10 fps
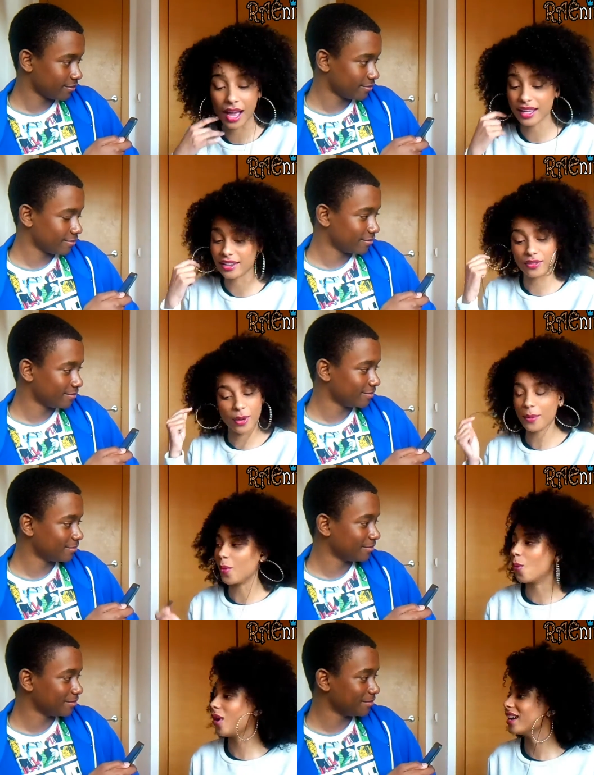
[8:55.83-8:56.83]
Speaker 1: Nah, I
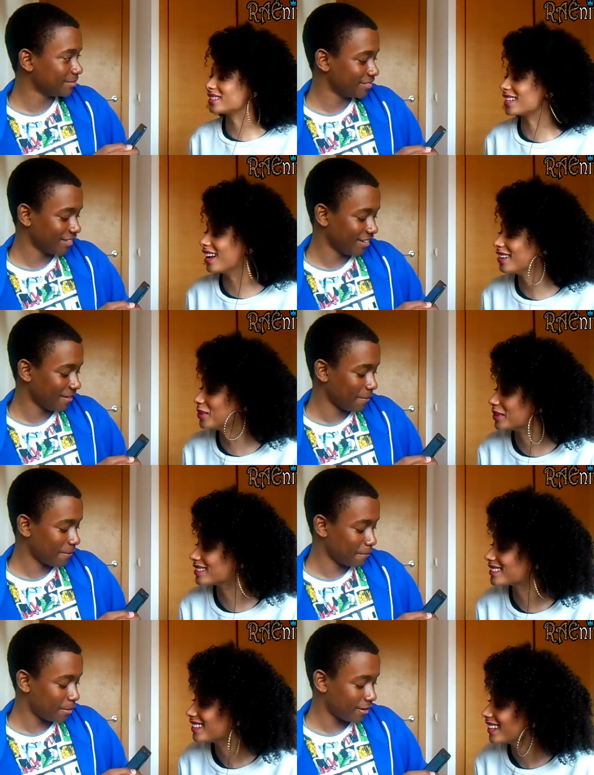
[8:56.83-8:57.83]
give up. What is
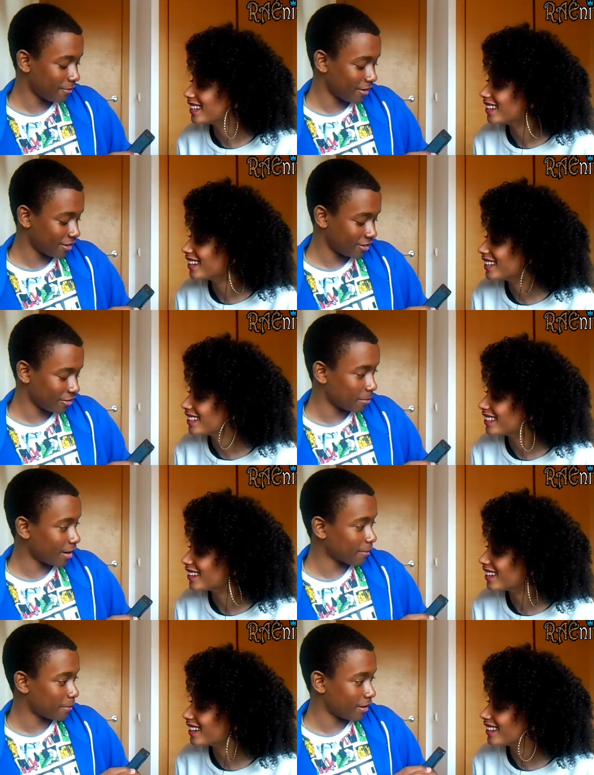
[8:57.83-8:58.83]
that, Lewis? Be a
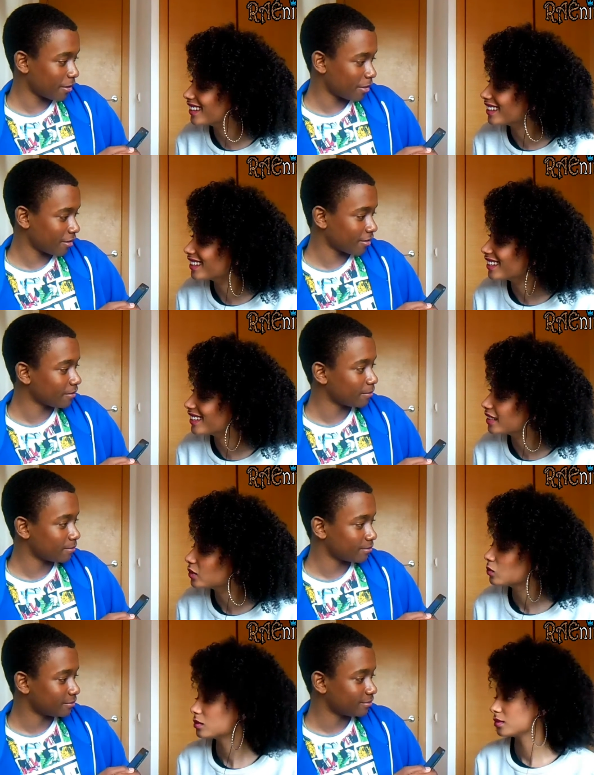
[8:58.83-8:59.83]
racist Black Panther.
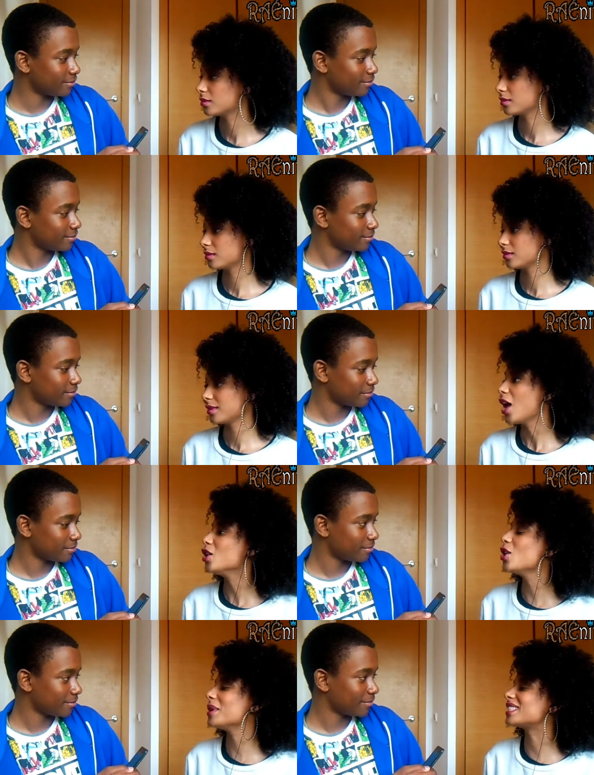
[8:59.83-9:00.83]

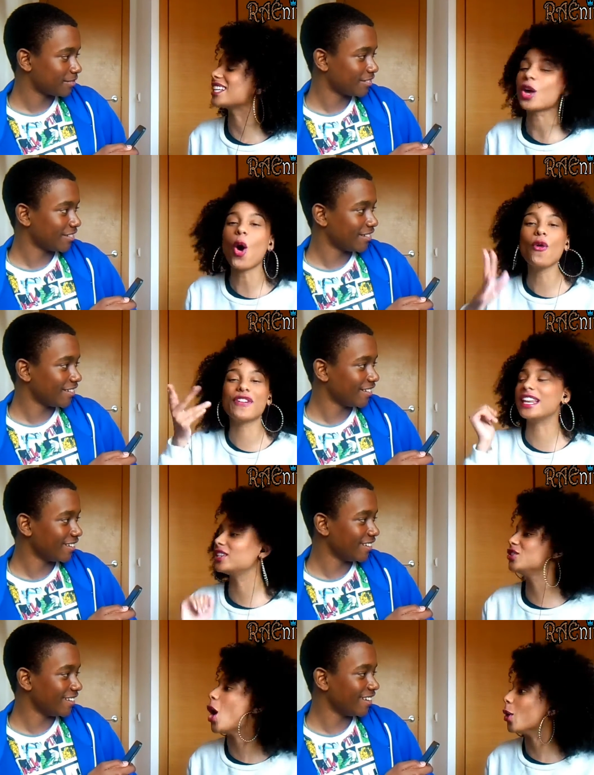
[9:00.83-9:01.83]
Speaker 2: Lewis, that's
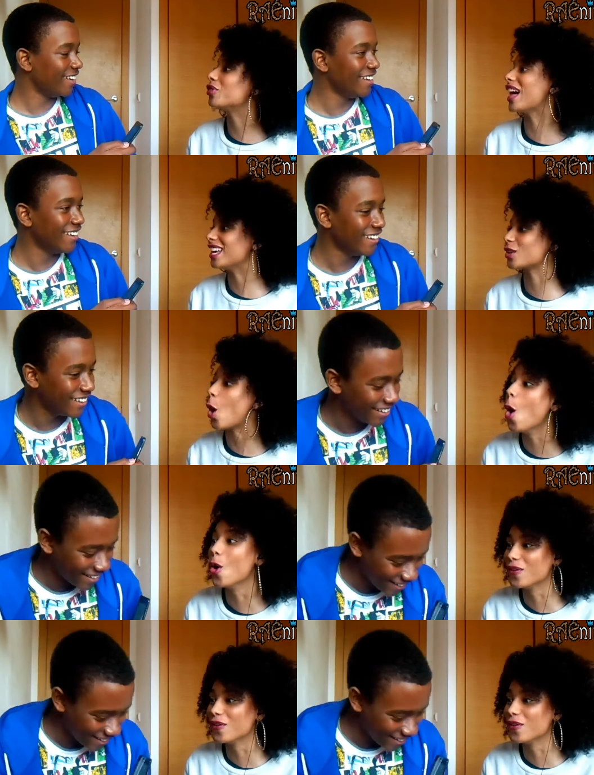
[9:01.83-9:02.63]
overly no, that is